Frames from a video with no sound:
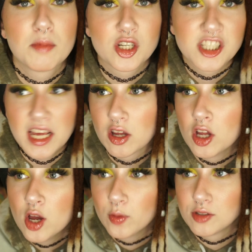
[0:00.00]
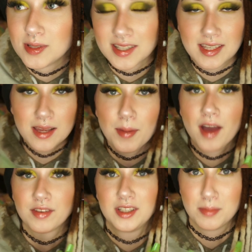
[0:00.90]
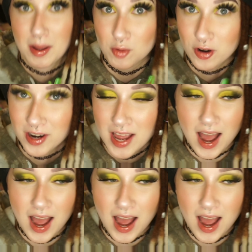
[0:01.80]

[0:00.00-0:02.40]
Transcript: on sale, which means I keep having to buy more.